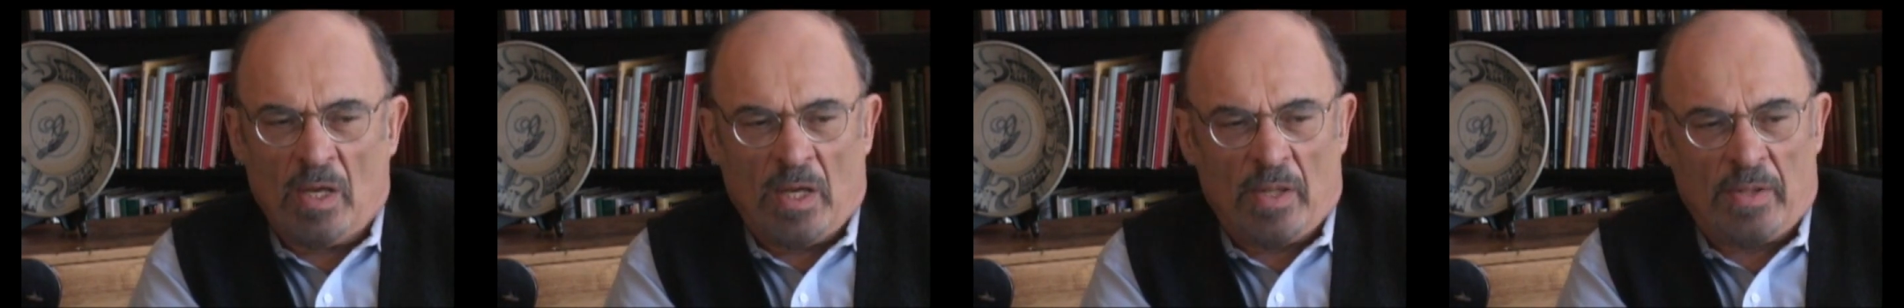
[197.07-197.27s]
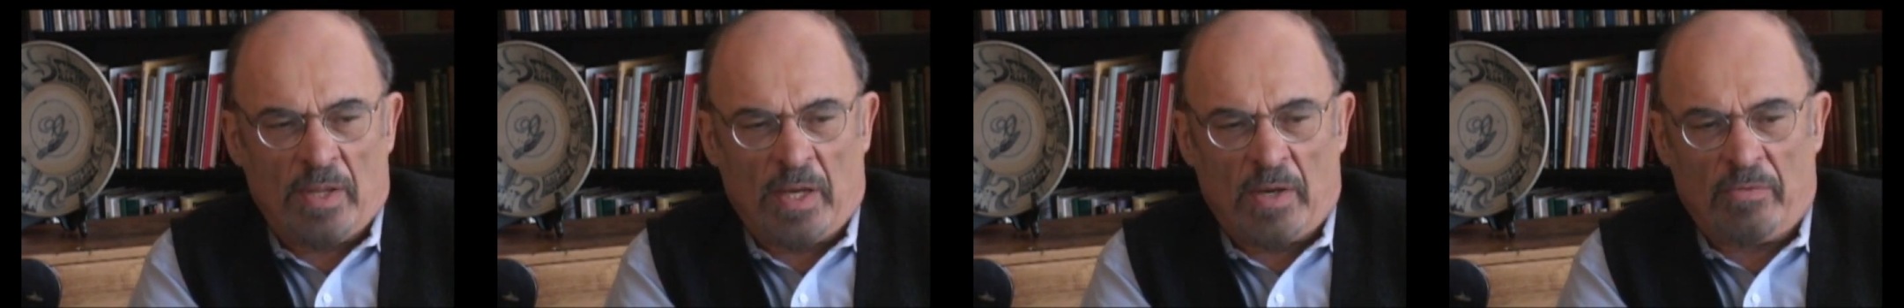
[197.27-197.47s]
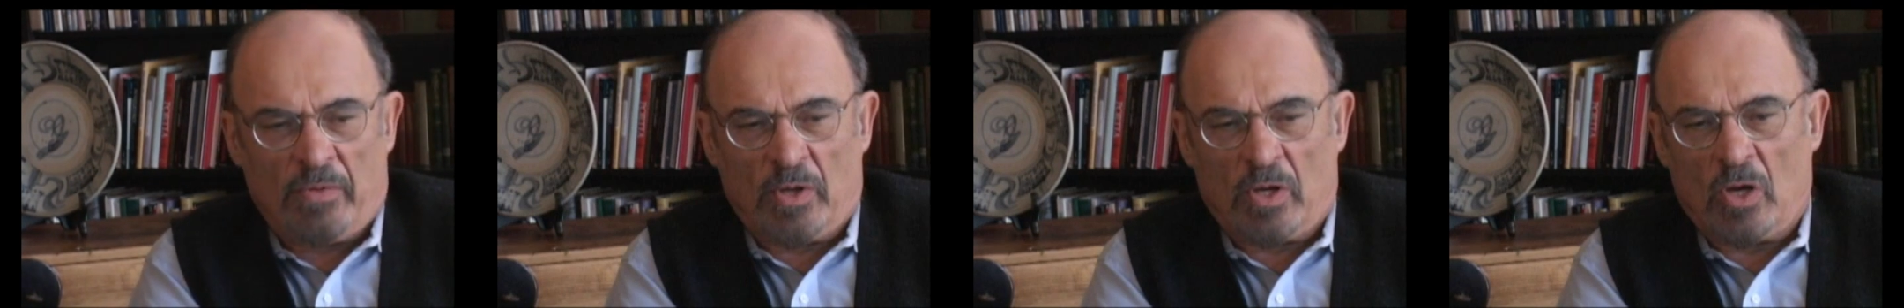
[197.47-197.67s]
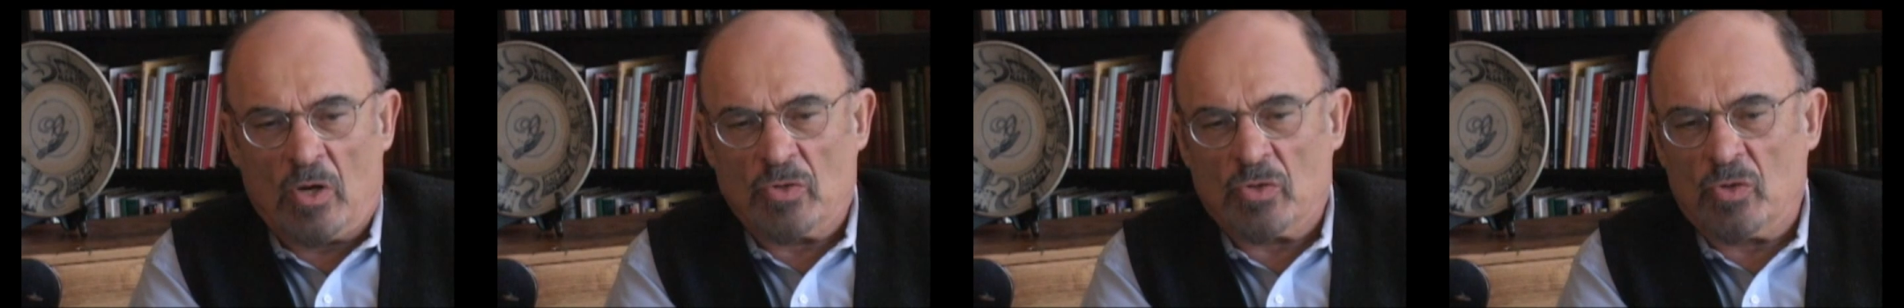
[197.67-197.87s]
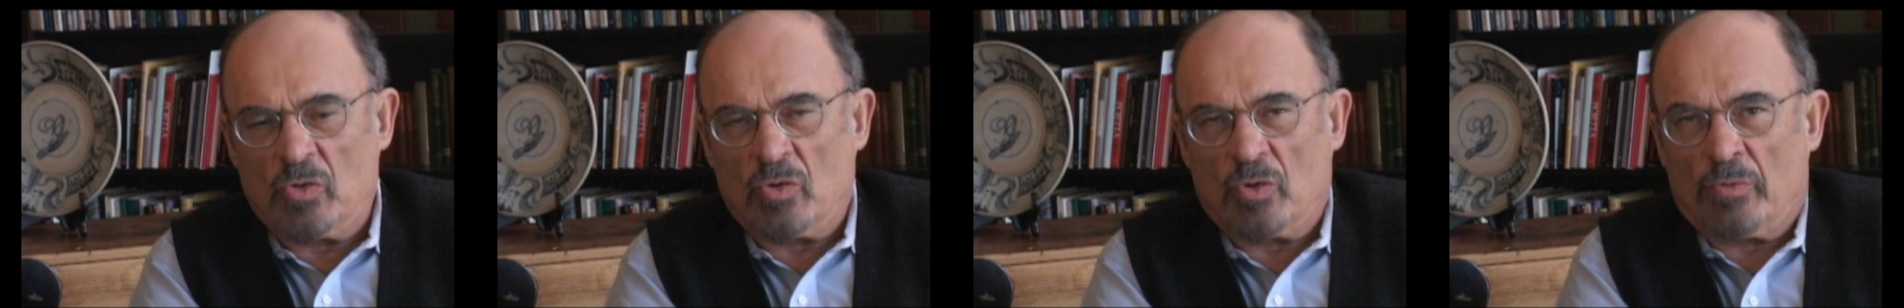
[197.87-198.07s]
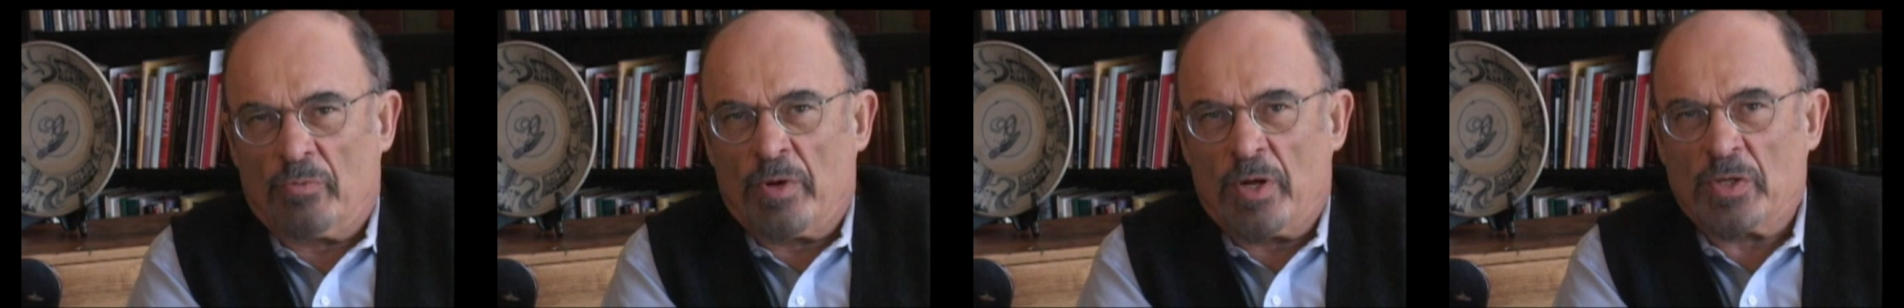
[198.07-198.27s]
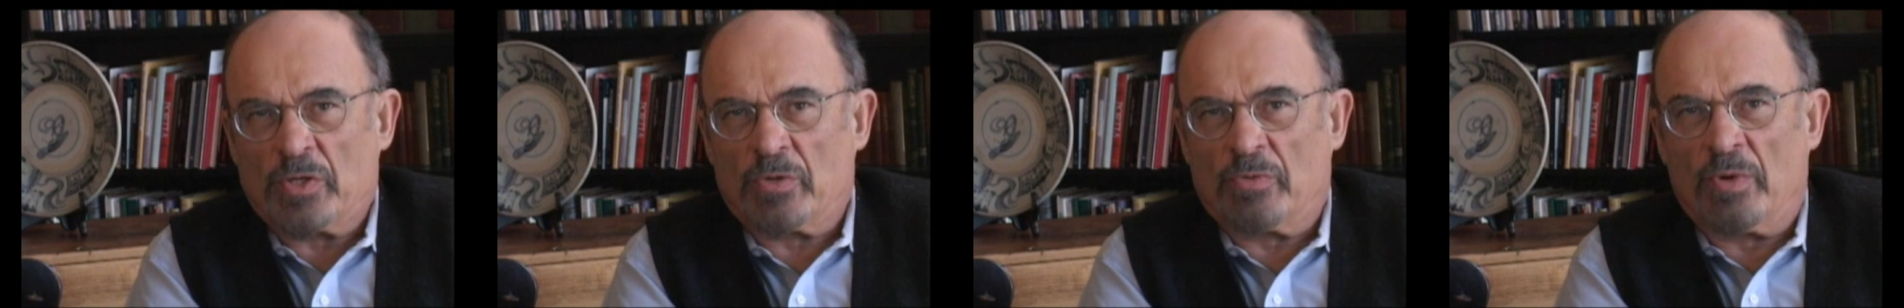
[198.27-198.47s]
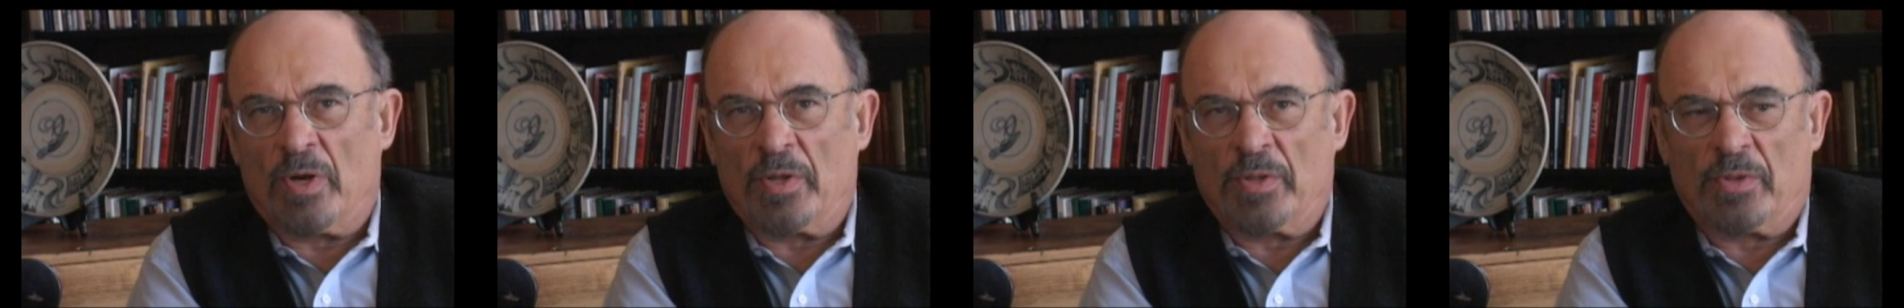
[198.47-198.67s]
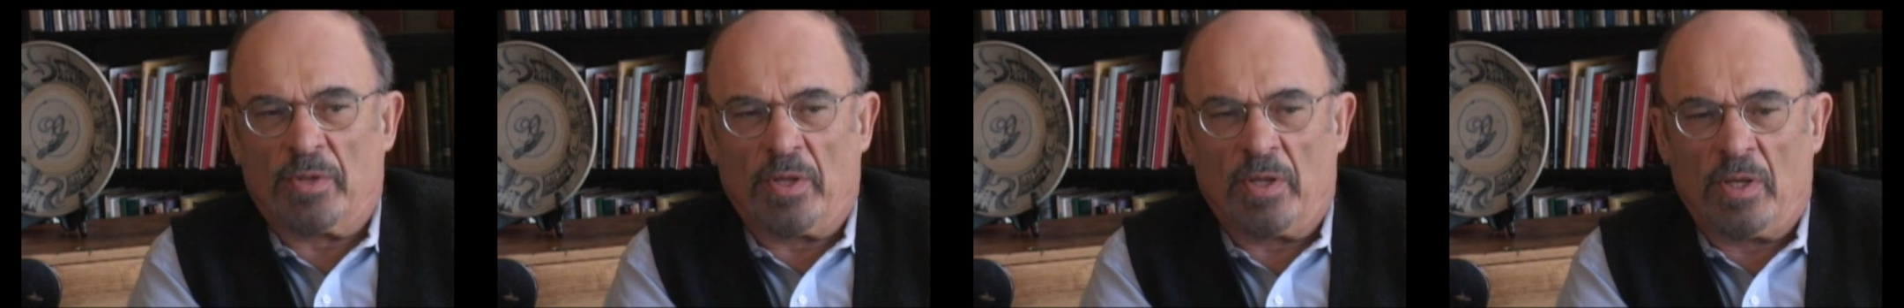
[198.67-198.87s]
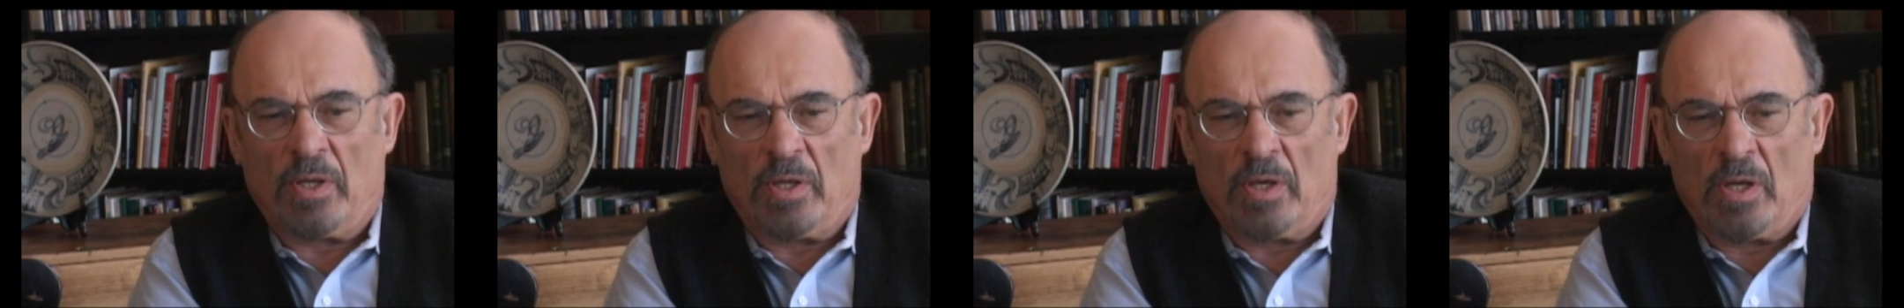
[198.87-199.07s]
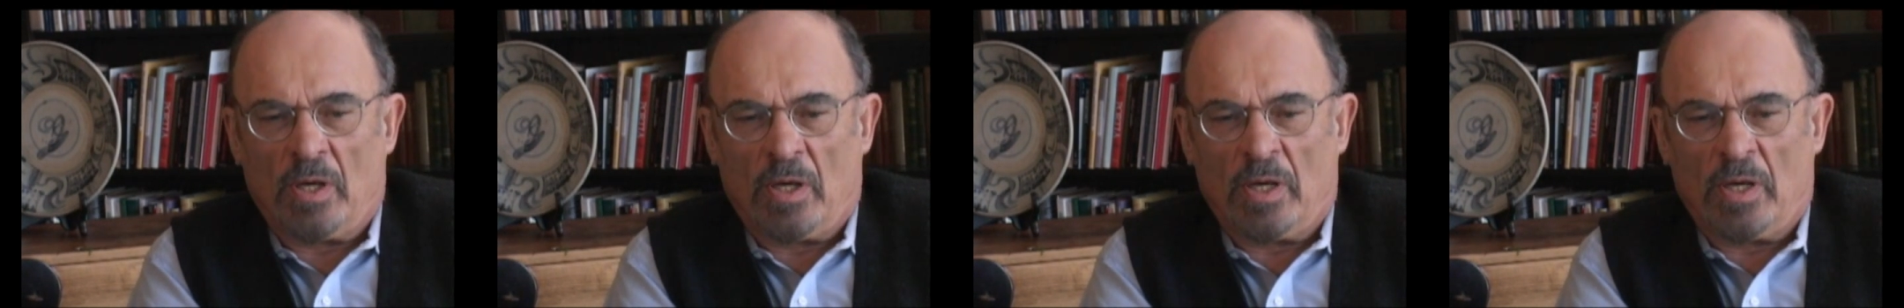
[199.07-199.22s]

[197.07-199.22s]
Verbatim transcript: that if he goes into a restaurant, the, uh,